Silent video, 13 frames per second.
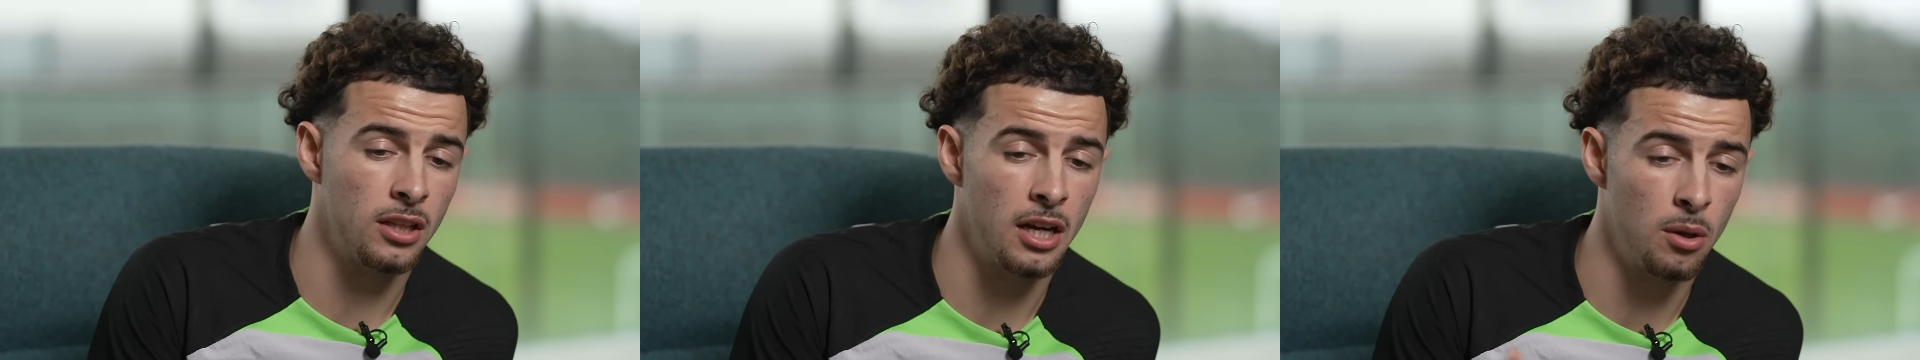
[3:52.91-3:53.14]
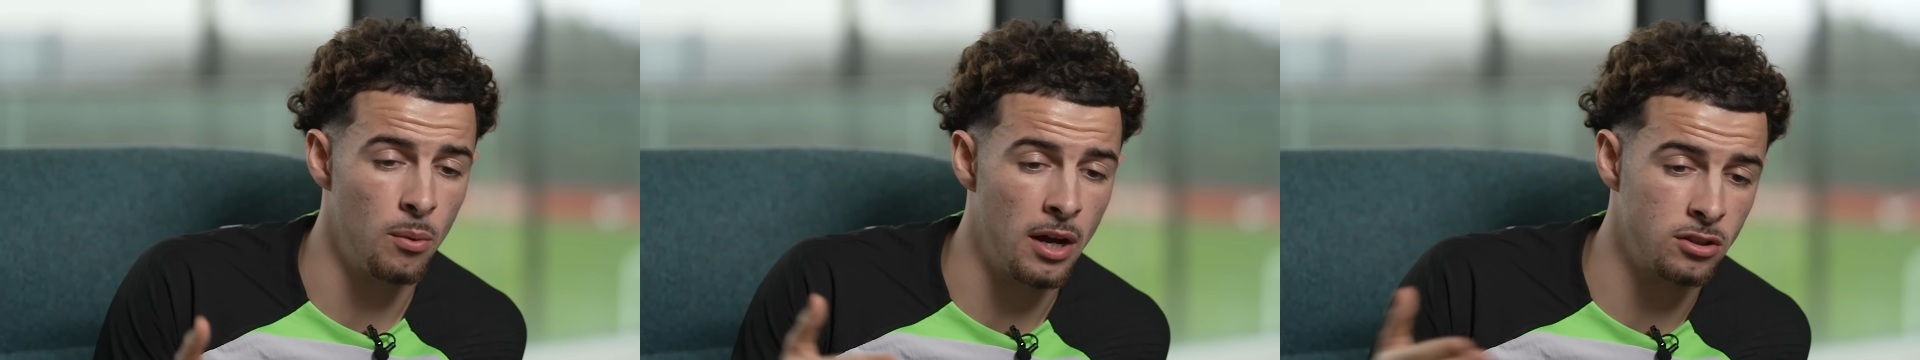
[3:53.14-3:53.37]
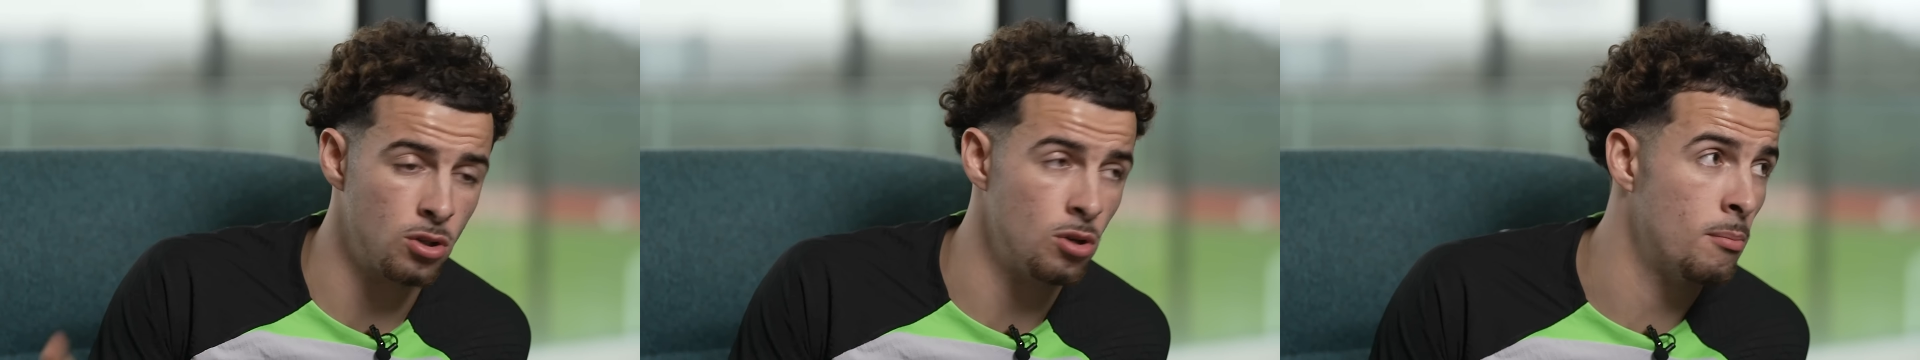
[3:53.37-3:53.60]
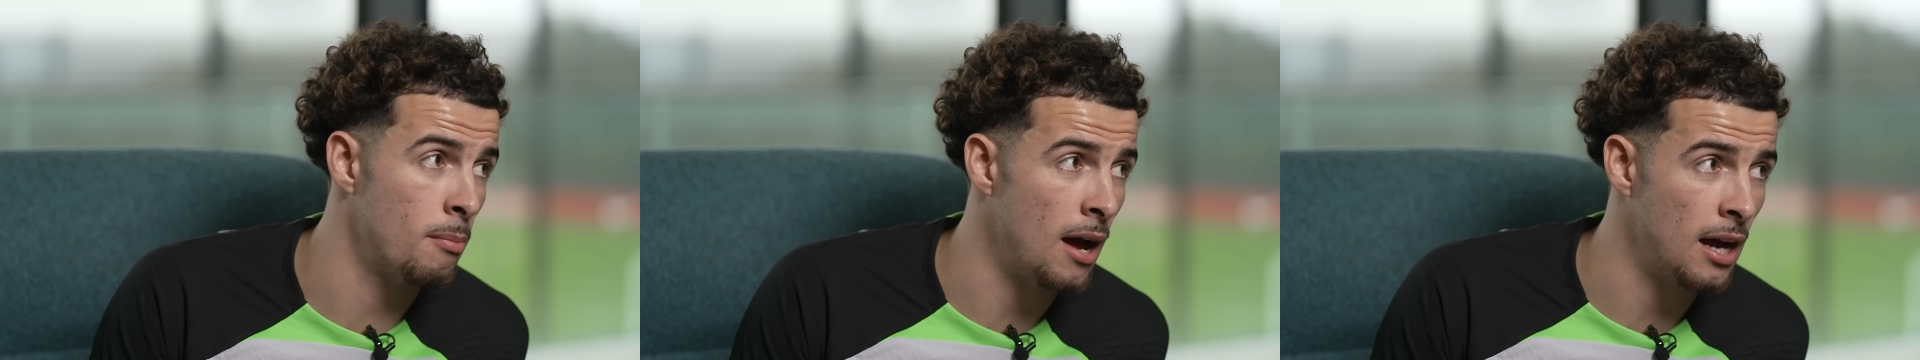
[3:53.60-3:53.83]
that he worked to
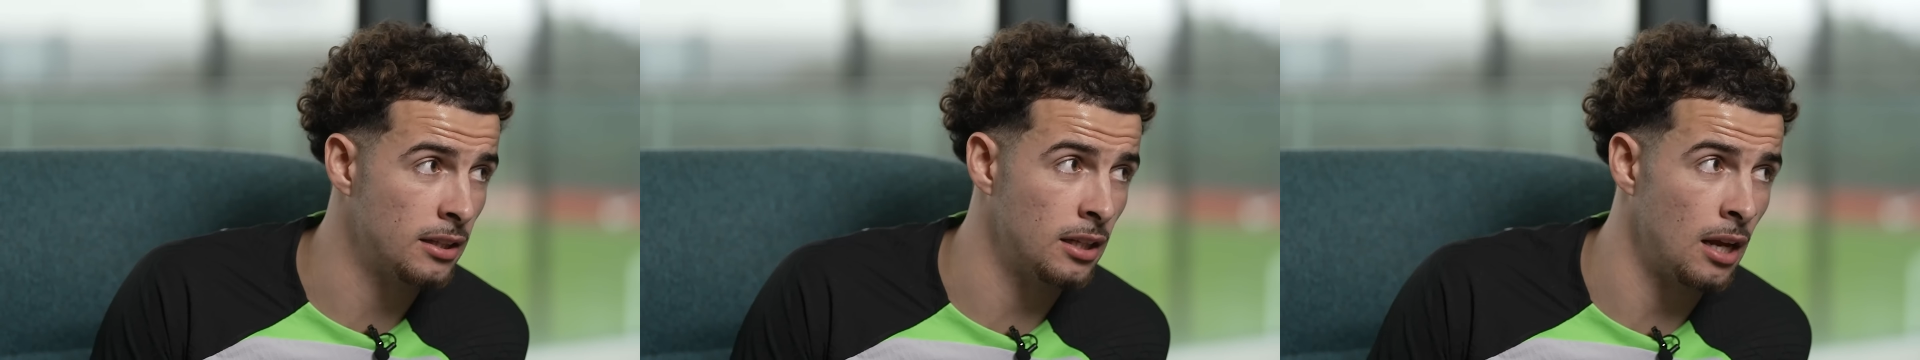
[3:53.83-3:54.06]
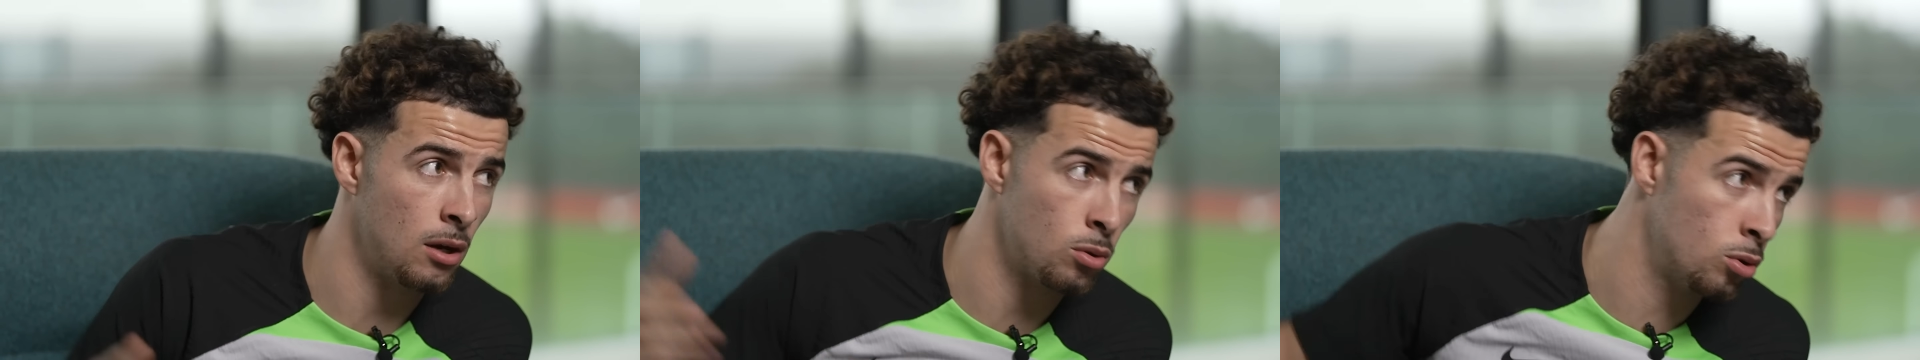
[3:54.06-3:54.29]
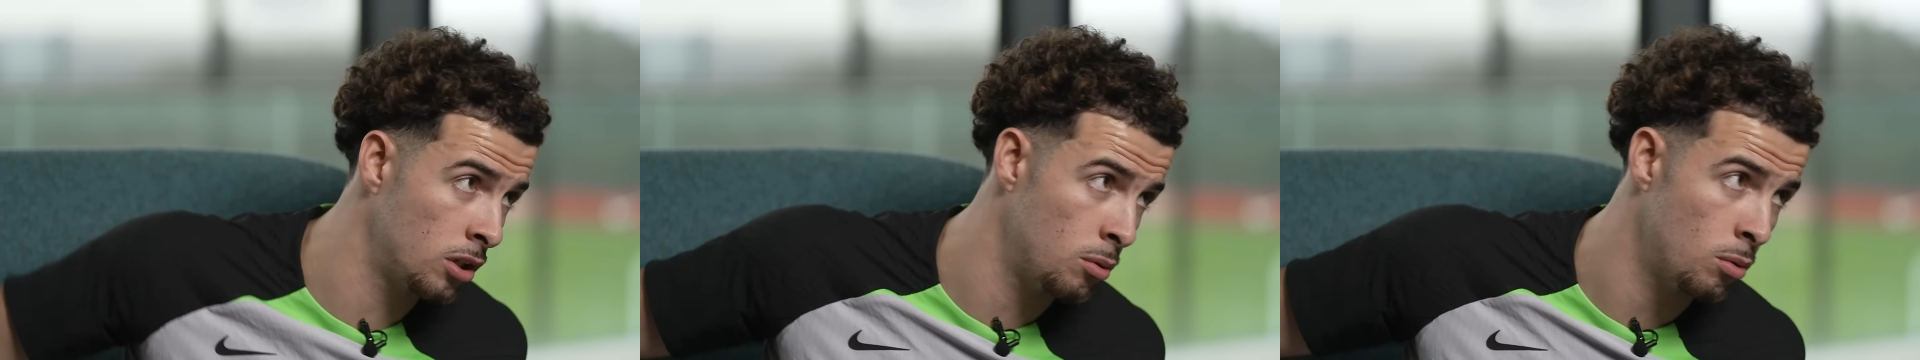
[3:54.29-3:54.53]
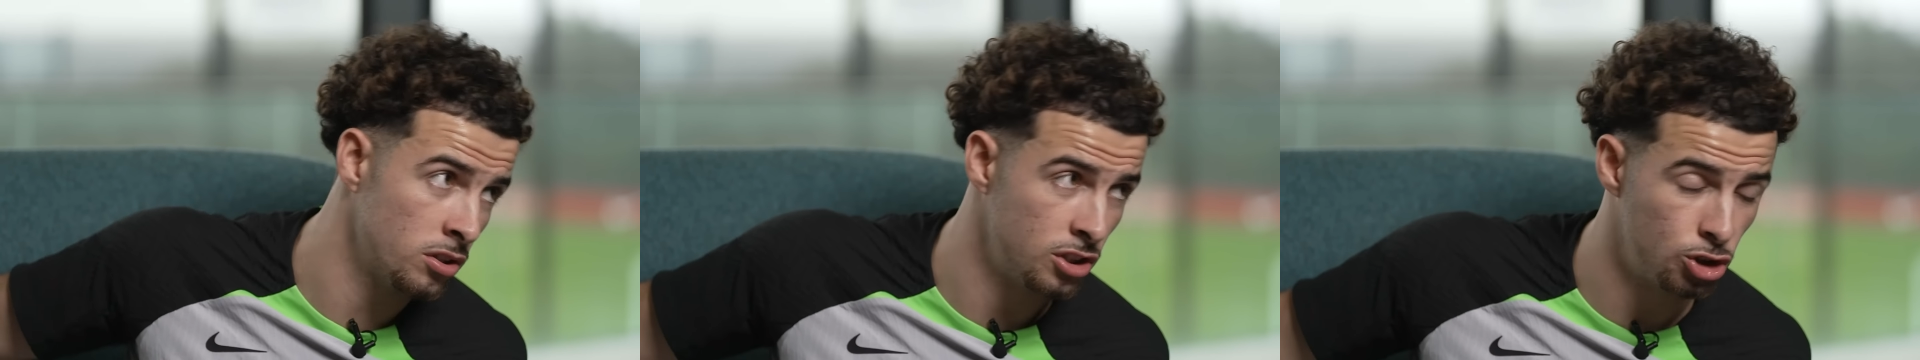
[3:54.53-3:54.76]
come back and how good
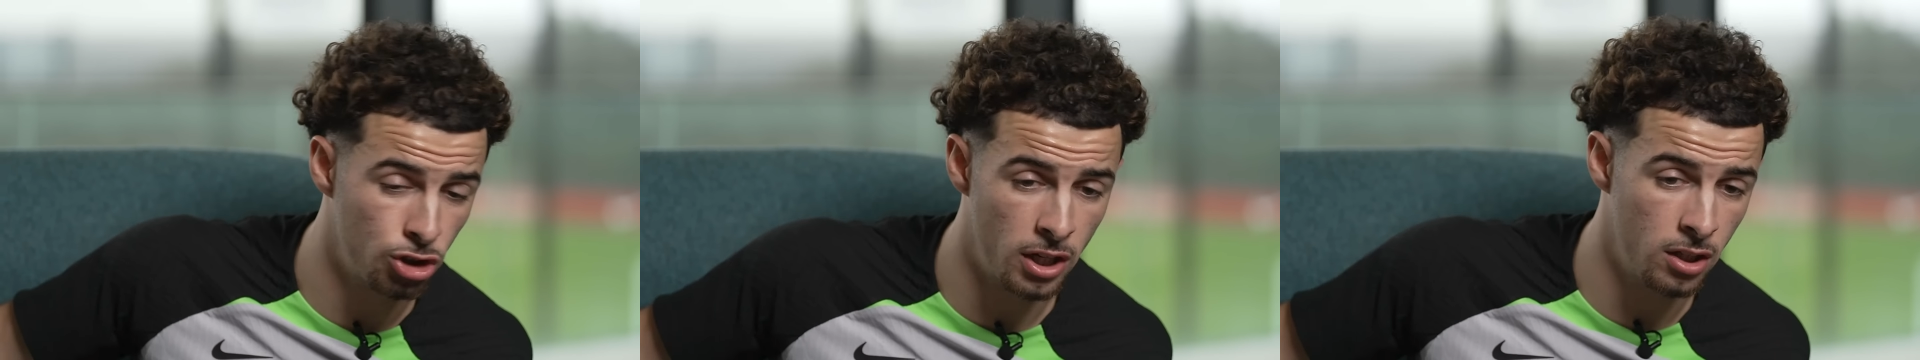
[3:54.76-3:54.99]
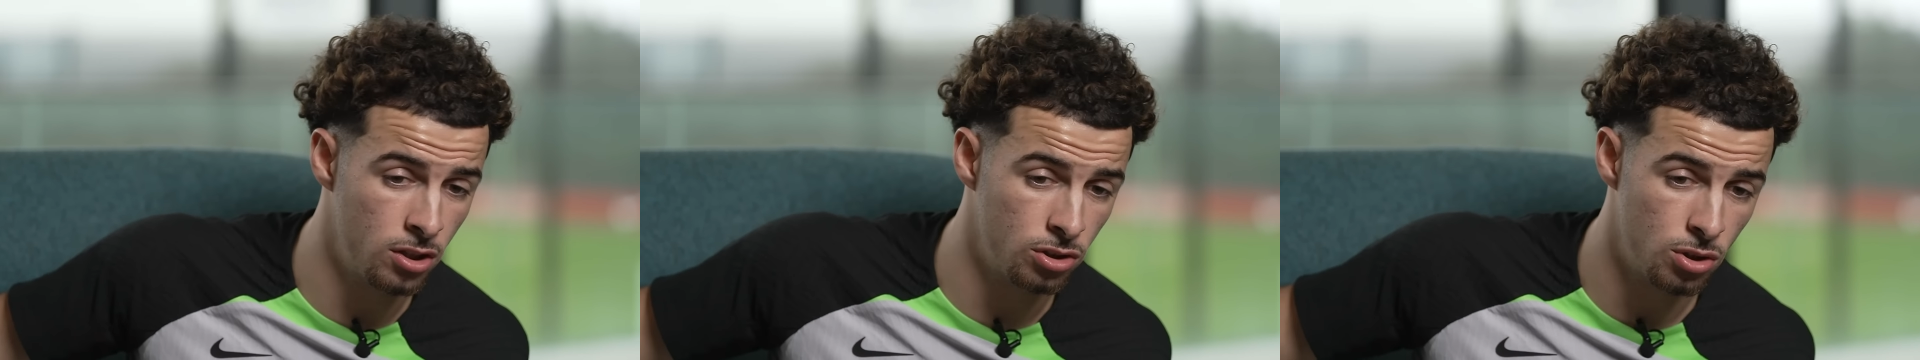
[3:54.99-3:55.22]
he was in training and